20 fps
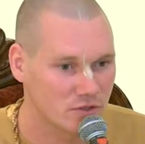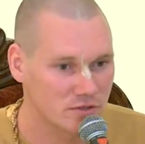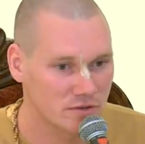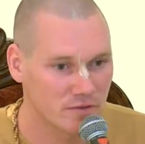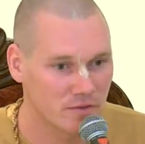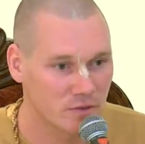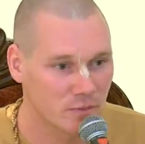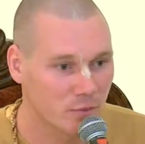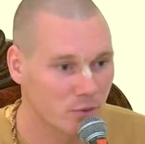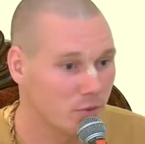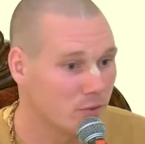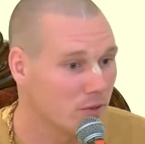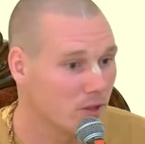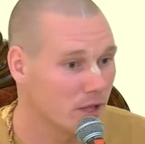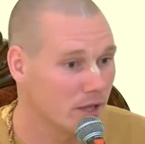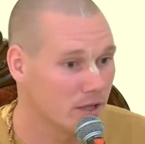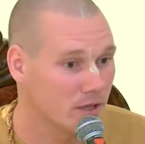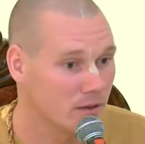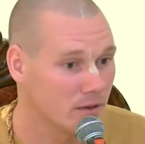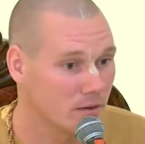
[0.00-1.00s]
of the
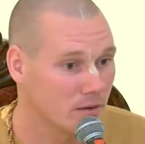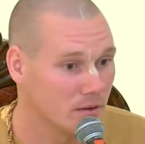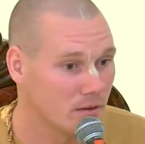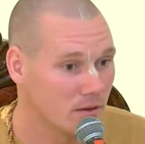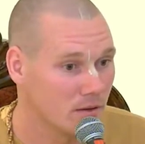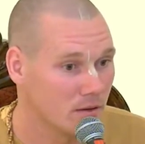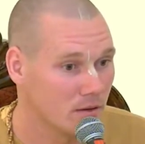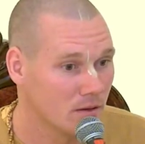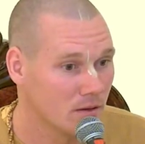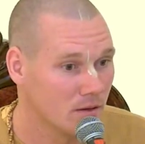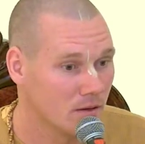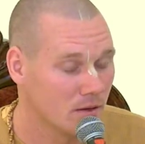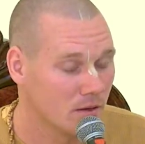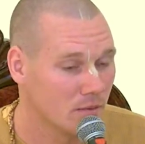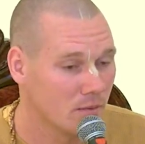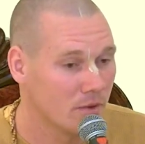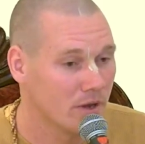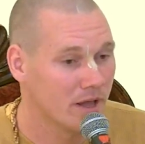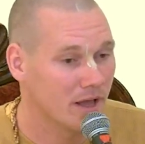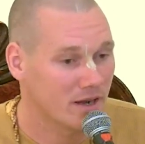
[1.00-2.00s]
moonlight.
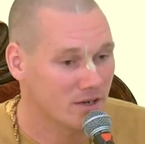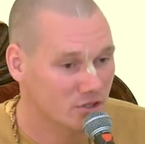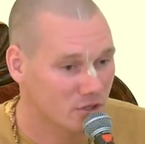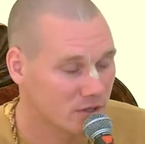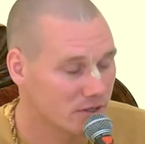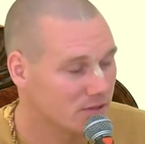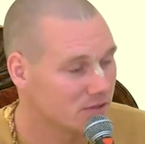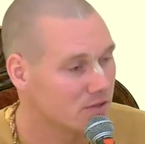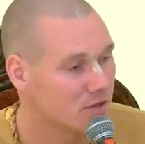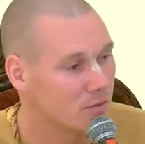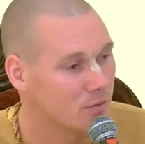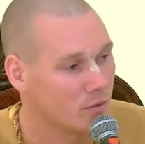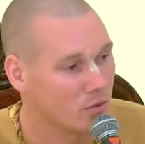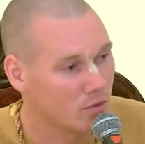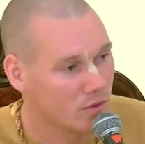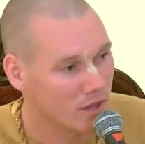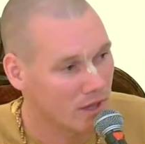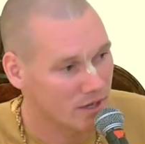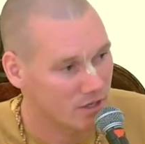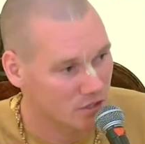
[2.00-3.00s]
But actually it's the
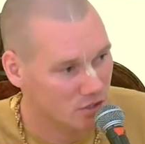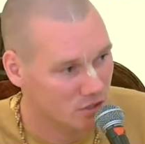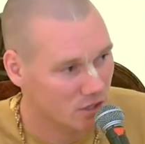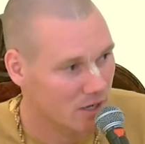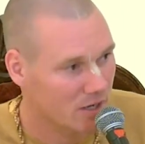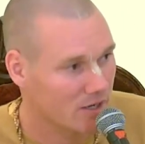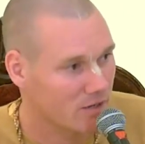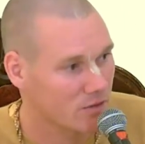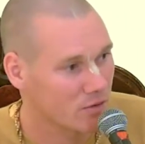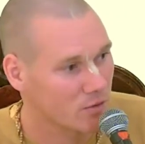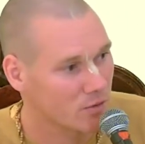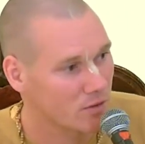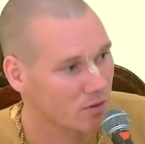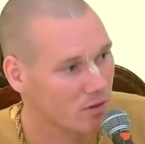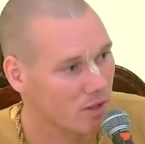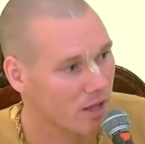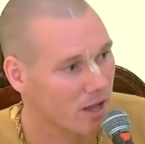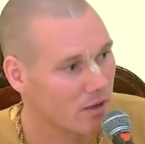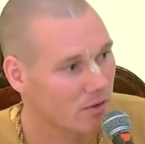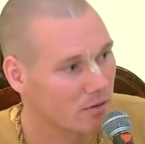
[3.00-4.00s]
moonlight shining through the
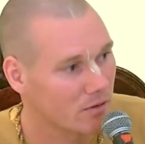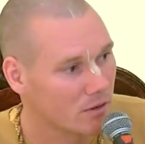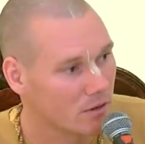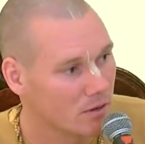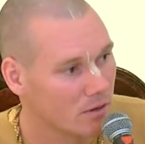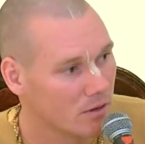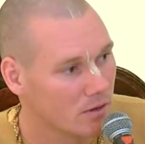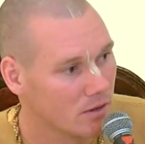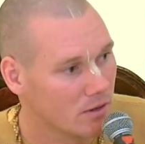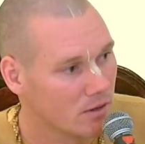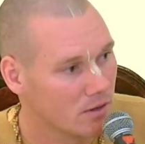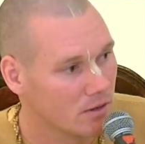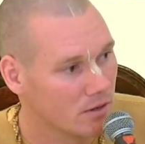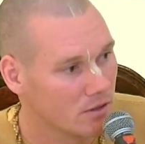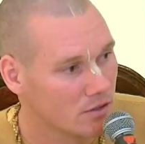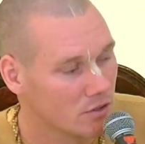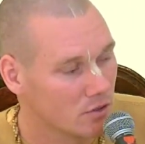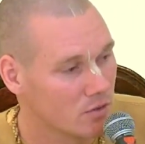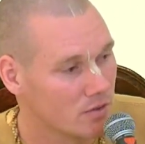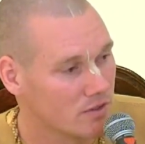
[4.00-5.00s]
cloud.
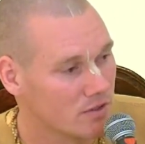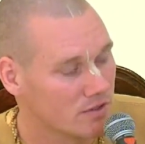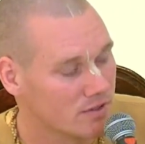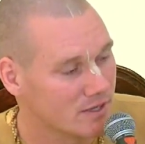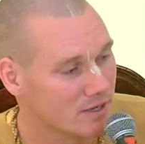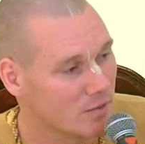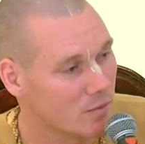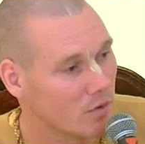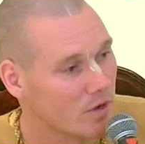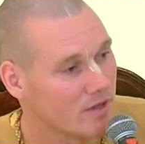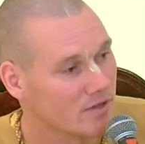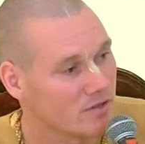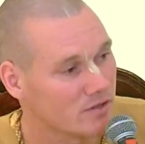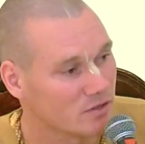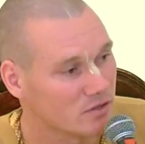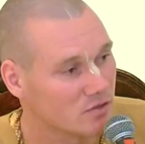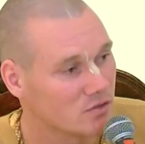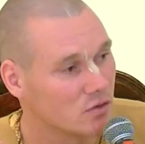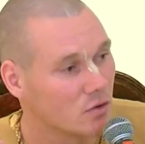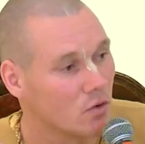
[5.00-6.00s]
So in the same way, it's the
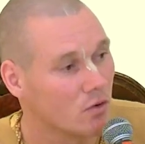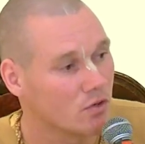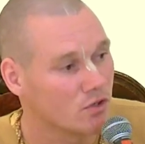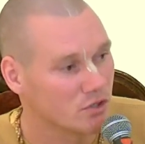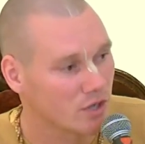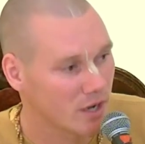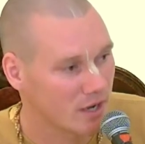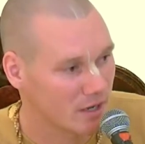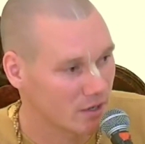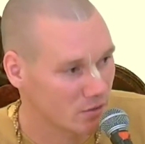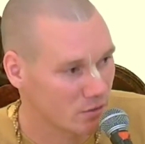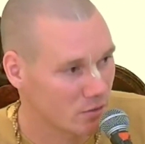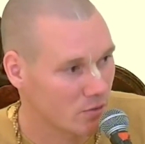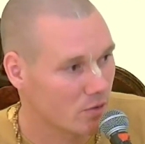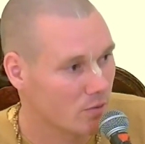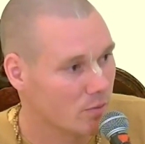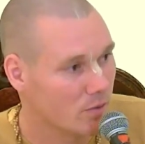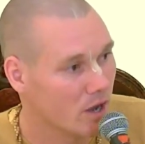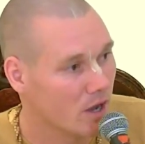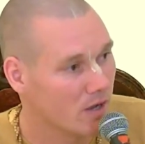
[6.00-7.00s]
soul shining through the
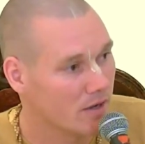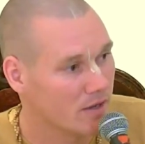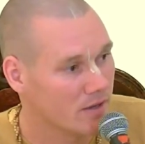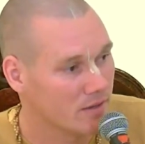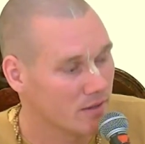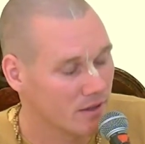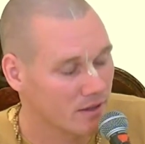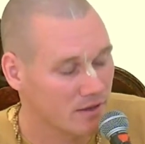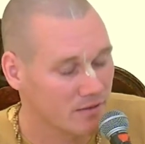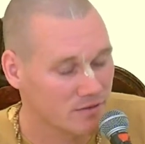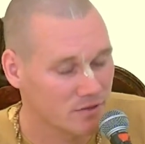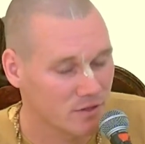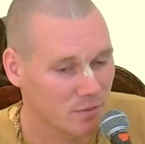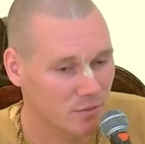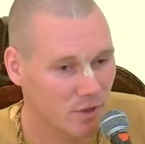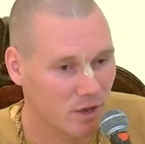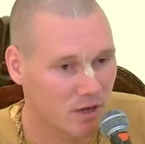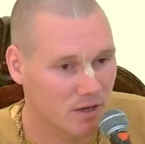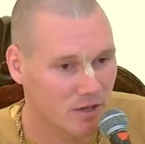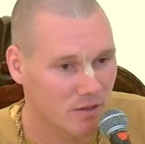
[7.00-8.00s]
body that gives the
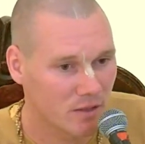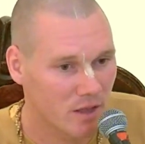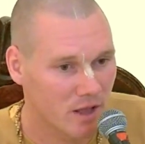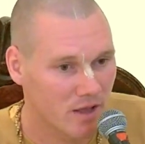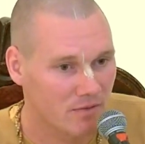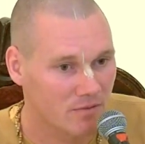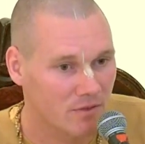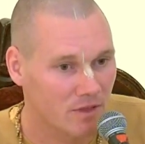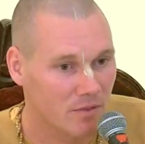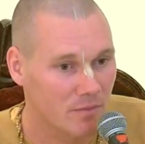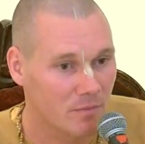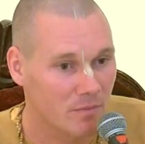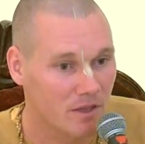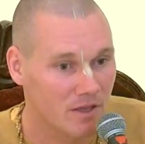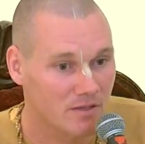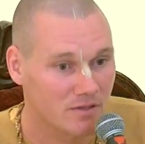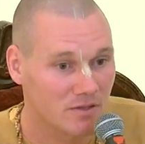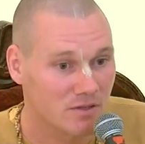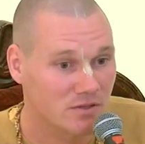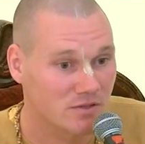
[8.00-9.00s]
body life, that
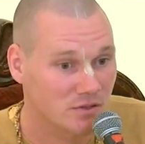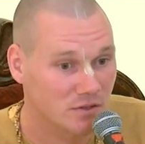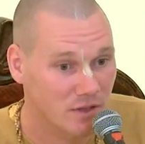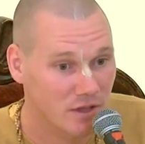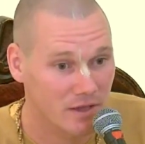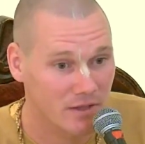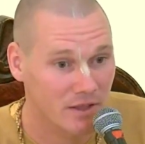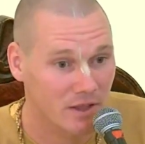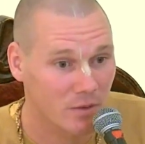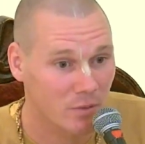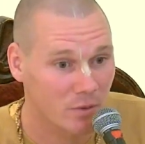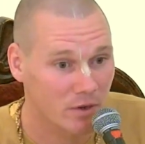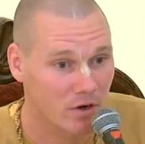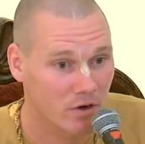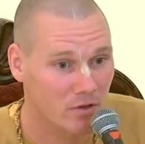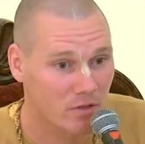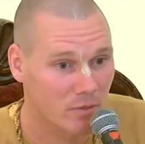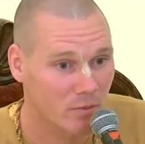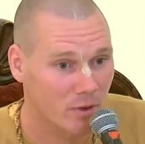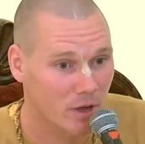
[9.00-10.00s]
makes us think that we are
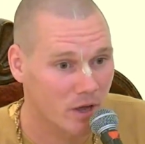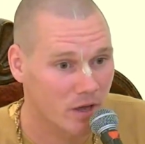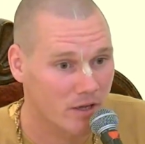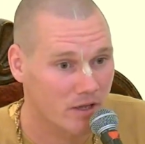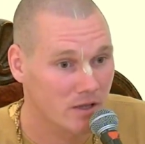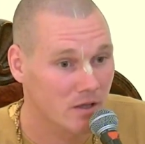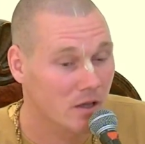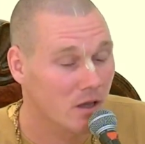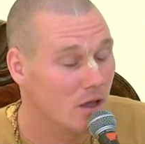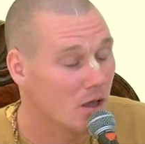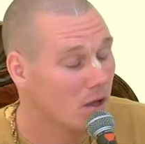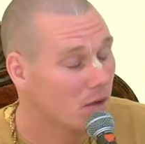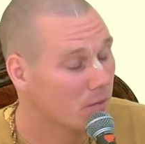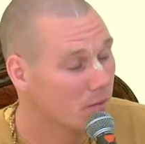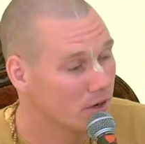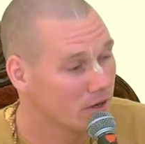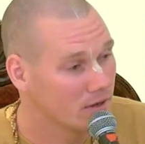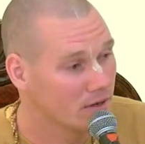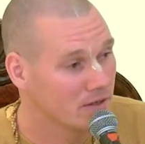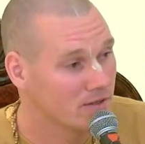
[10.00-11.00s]
the body. But
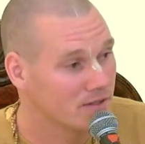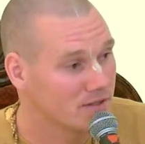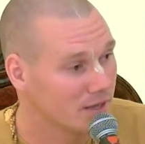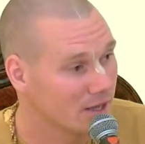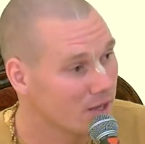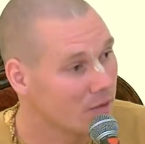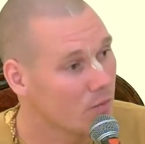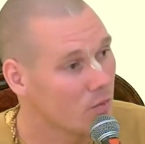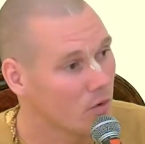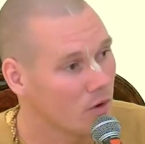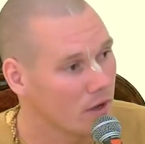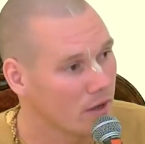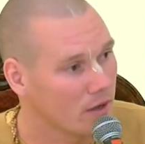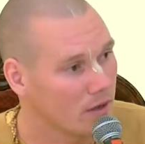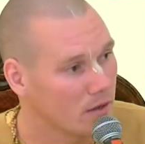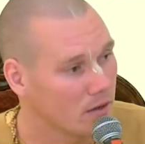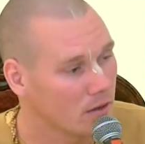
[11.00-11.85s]
in the same way,